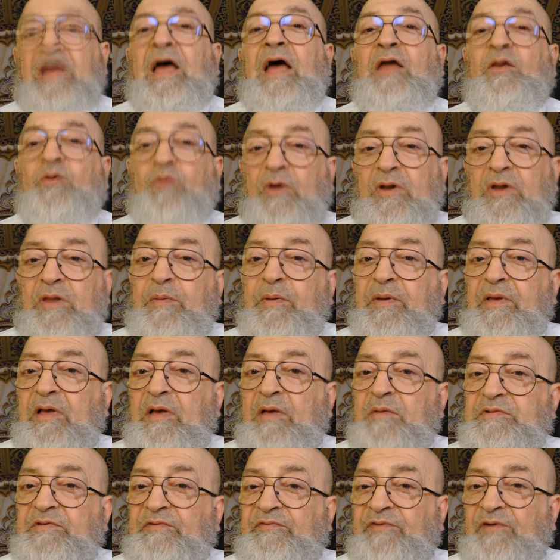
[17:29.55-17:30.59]
and when he
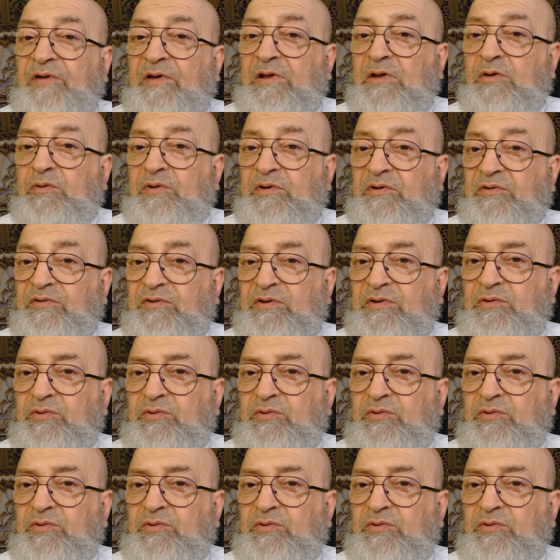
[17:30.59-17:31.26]
becomes a follower to